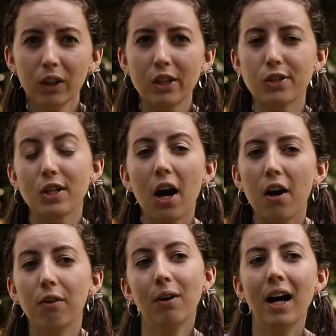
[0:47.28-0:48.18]

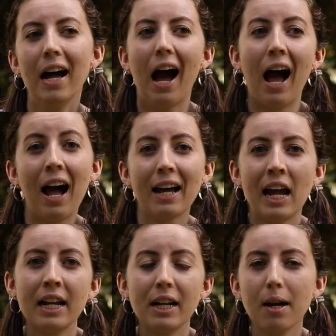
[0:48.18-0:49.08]
So I
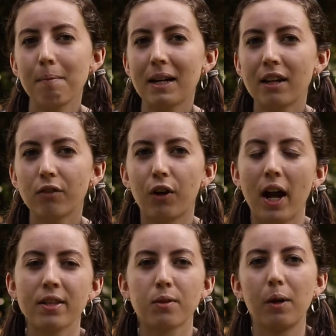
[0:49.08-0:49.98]
ended up making
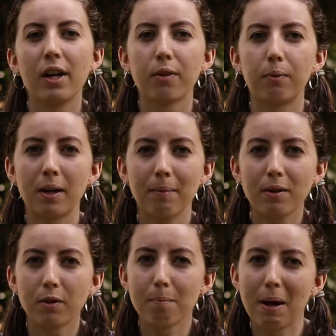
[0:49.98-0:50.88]
friends with one of my
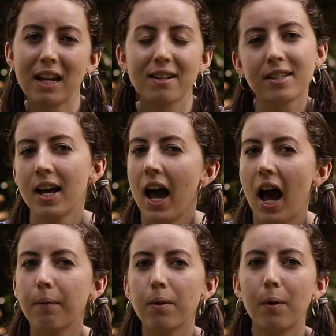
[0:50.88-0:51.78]
roommates,
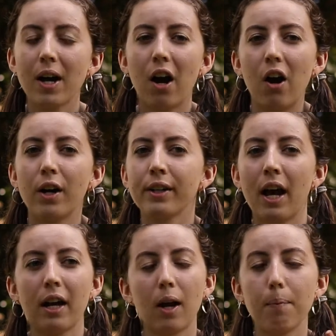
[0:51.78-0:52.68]
and we went on
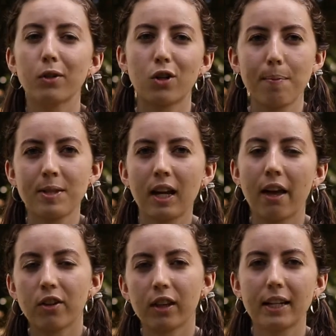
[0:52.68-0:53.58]
a couple trips
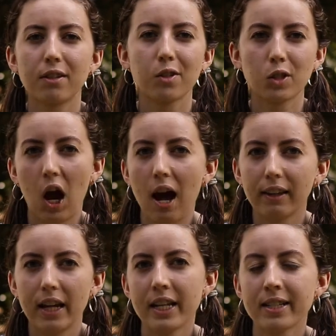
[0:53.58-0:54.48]
together, like to
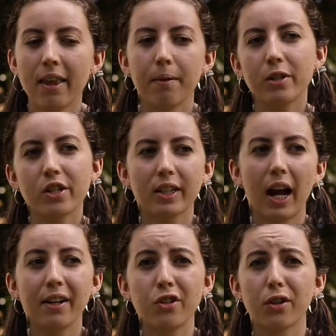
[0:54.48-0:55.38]
Scotland, and then we just
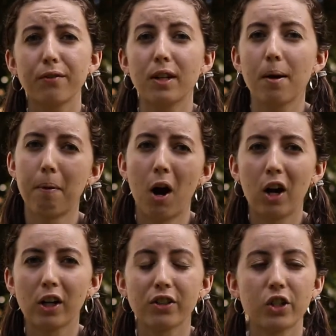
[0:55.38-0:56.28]
kind of drifted
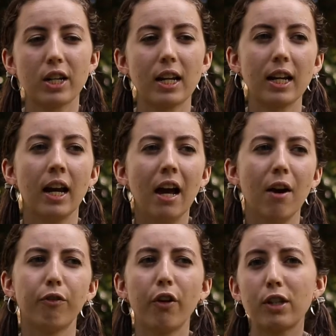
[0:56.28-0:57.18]
apart. She
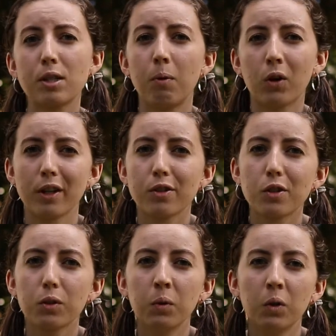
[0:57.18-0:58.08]
focused more on
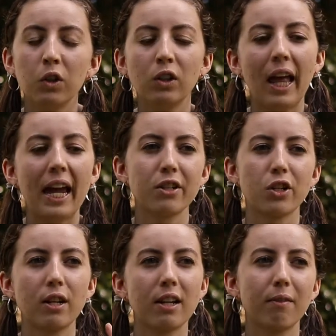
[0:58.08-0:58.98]
school, and
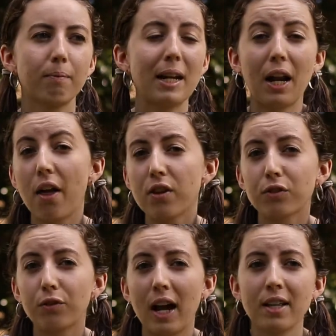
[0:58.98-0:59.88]
she made other
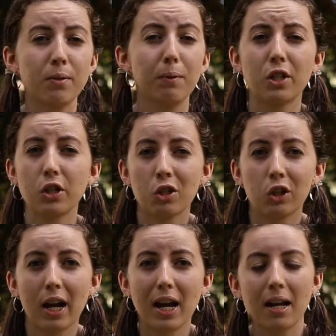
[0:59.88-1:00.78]
friends, which is
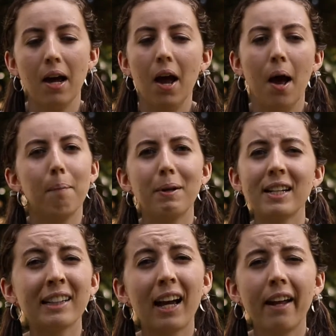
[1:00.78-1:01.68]
great. But it
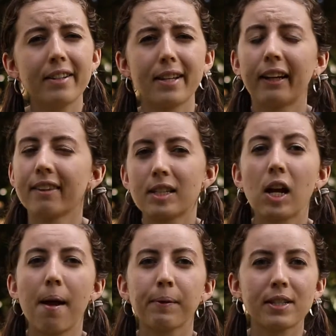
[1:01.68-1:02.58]
kind of suck at the
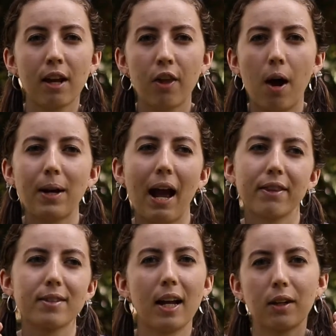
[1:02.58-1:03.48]
time because I thought we had
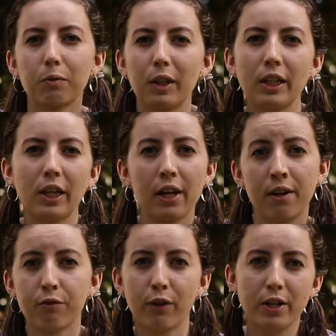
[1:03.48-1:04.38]
this like really good
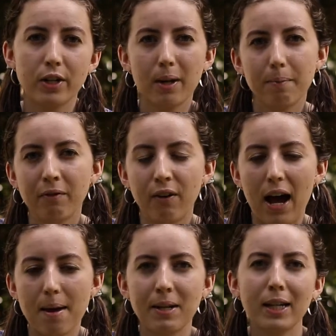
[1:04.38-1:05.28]
friendship
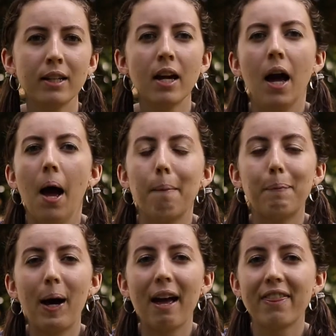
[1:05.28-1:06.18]
vibe in.
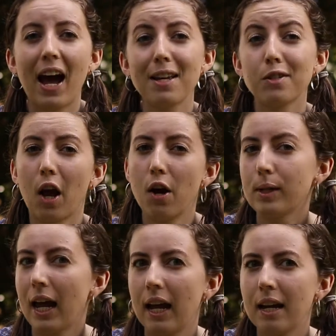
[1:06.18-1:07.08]
But that is
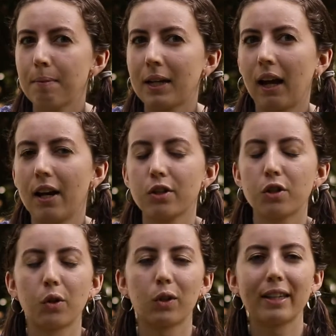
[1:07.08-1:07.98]
okay because
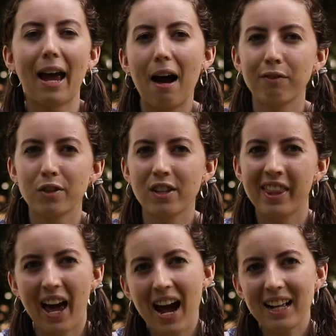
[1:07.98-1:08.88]
shortly after
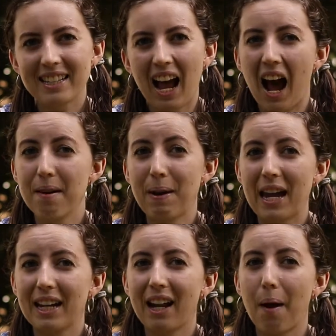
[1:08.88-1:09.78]
that, I
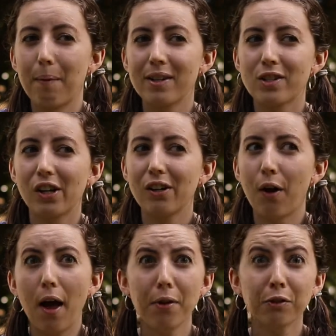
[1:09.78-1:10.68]
made a bunch of
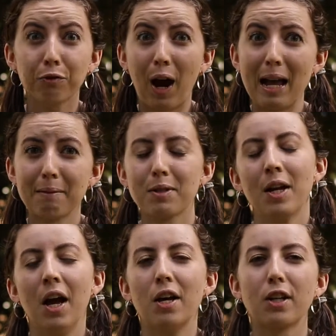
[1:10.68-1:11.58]
other friends.
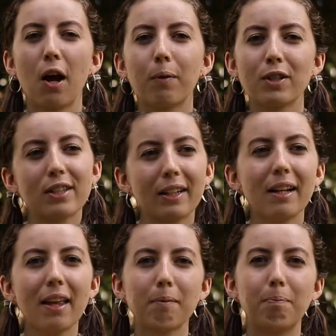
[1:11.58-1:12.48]
So we're just
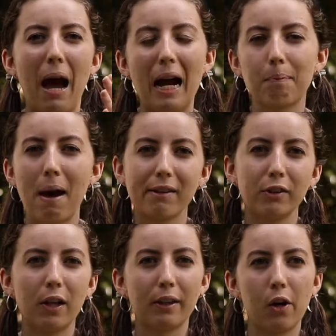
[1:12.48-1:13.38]
gonna like
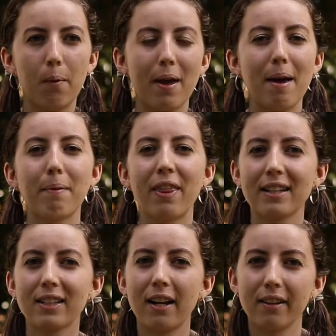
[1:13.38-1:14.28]
backpedal a little bit, but
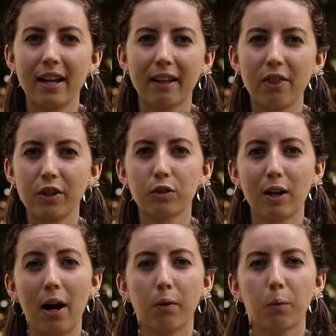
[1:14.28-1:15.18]
that's kind of like the
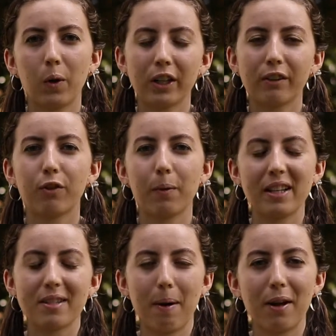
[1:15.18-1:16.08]
groundwork for
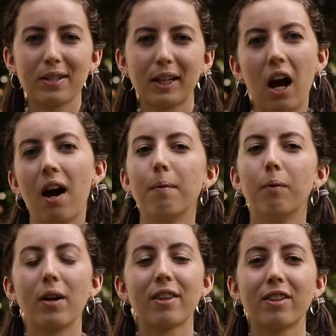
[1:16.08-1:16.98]
what's about to come
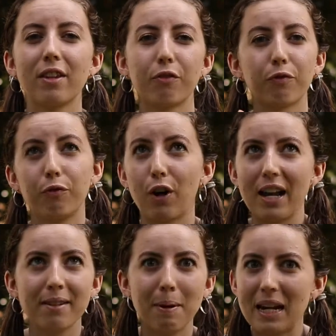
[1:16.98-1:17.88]
with the
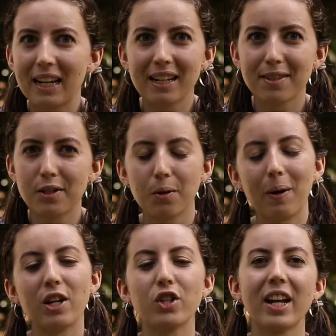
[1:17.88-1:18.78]
friend making
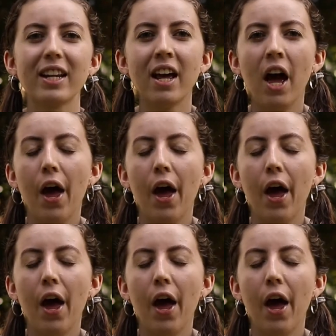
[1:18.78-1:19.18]
situation.